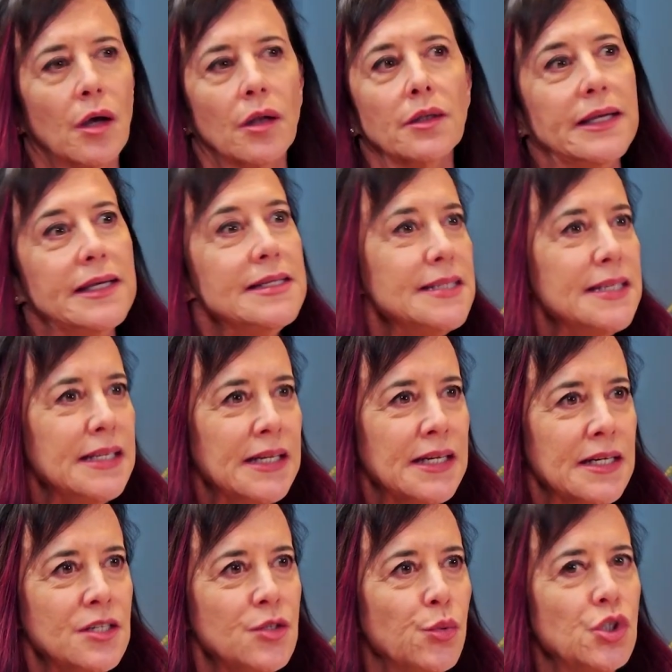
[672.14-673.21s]

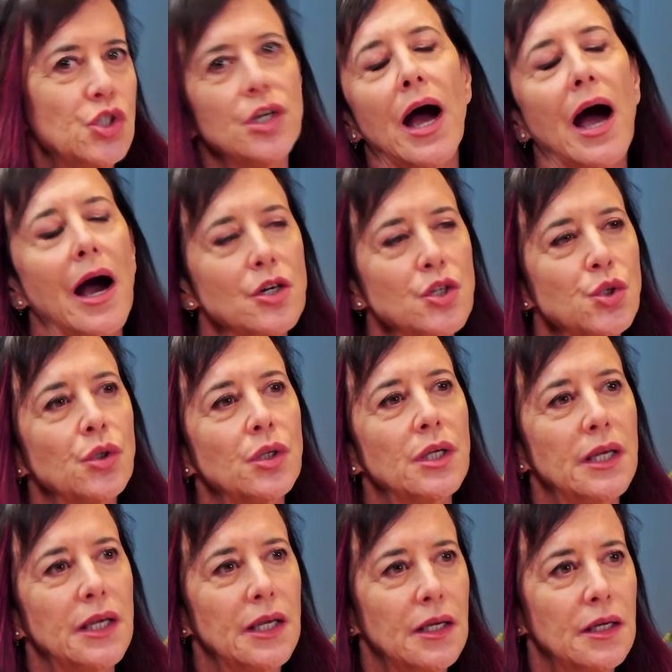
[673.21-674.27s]
laziness, which
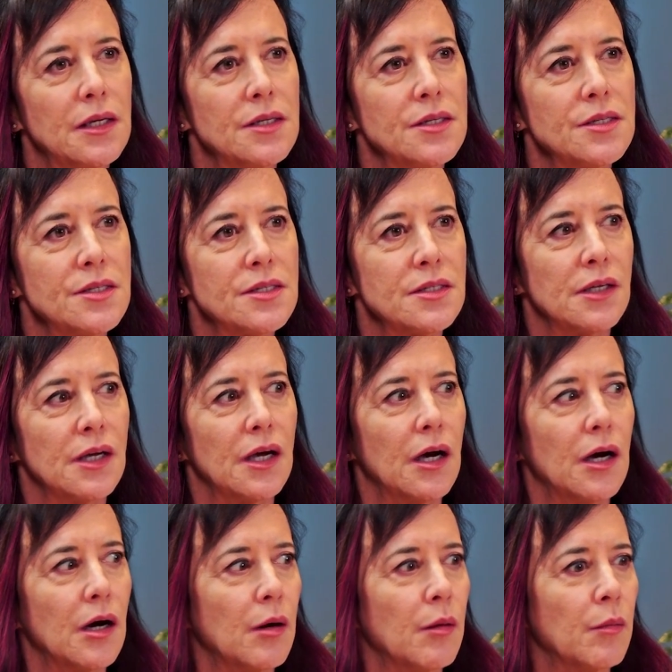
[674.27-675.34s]
actually is
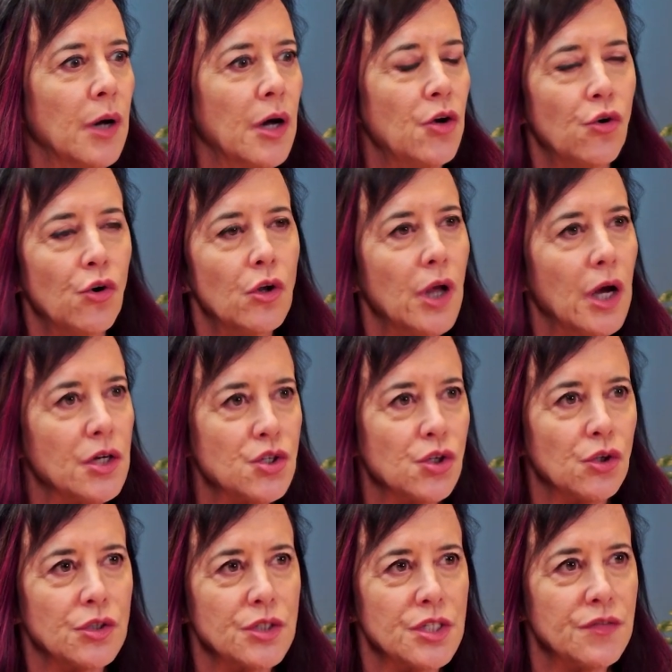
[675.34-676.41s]
um, a
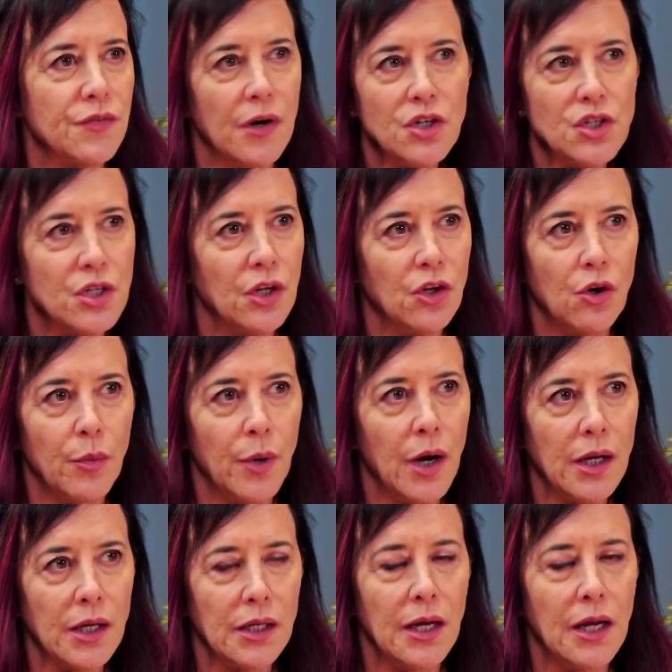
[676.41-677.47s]
neurological dysfunction in your
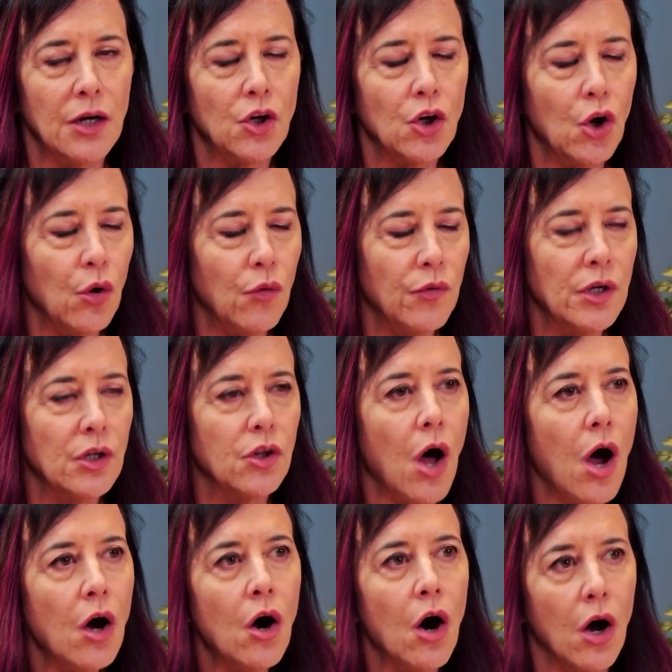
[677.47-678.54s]
body. And COVID
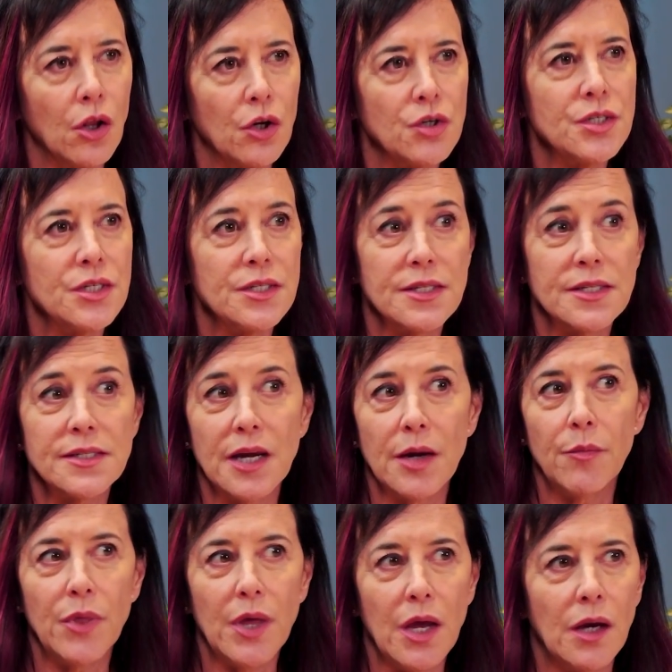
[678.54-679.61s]
long haulers is the
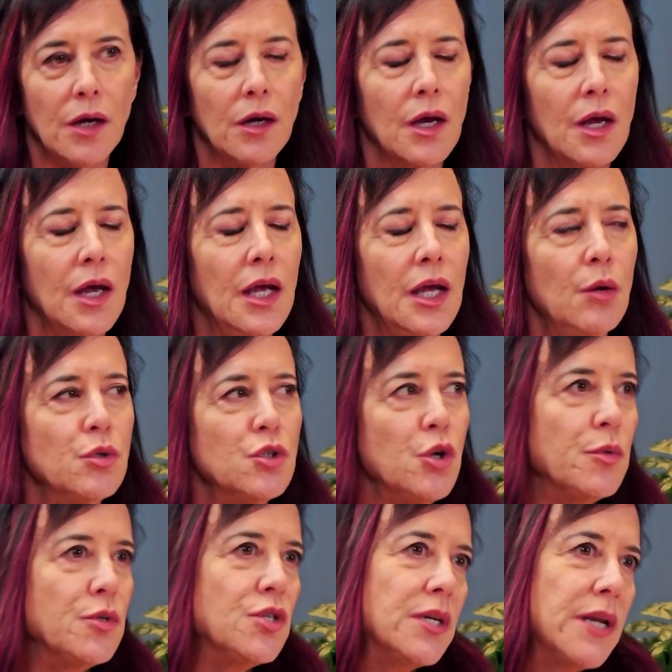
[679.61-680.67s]
same thing. It was
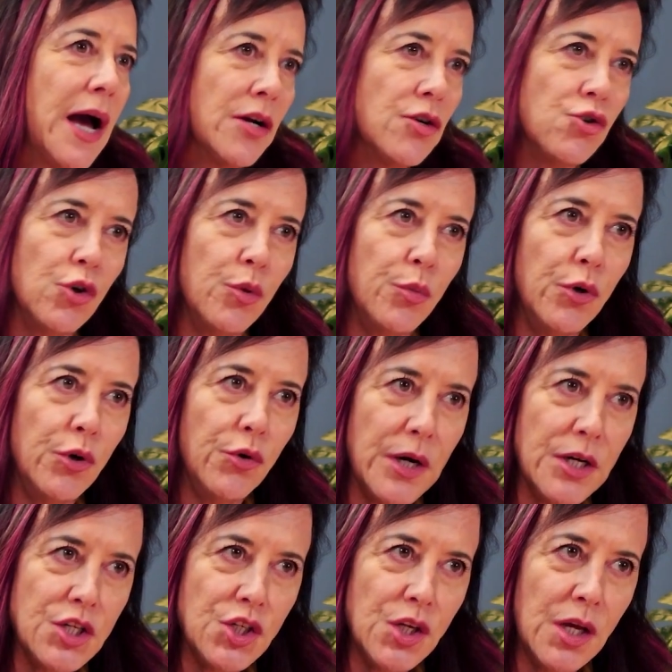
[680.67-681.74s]
almost a natural
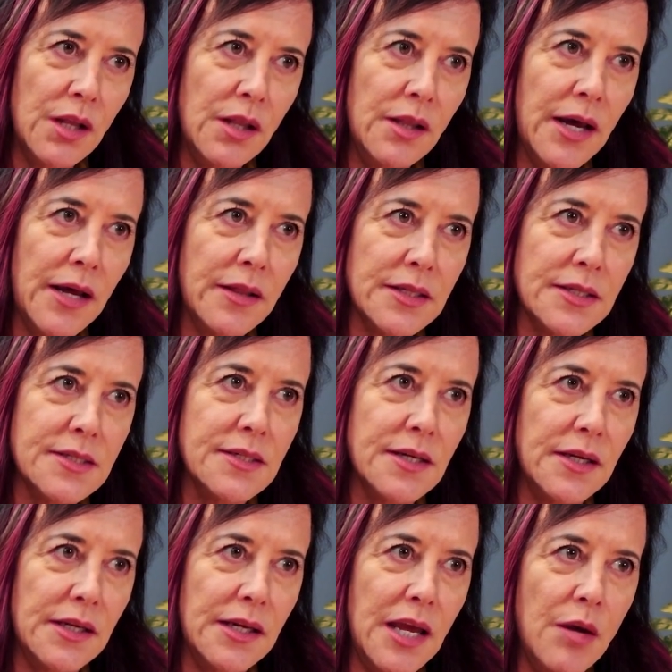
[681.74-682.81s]
progression that this
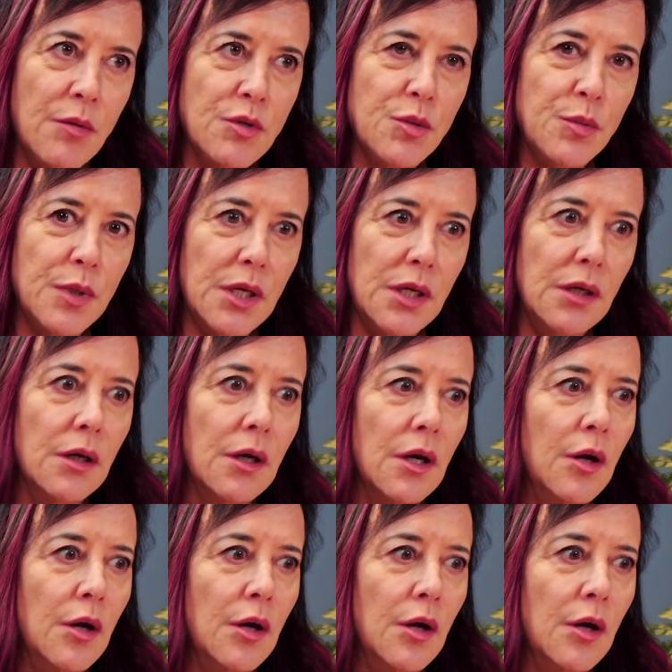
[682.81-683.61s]
study came to be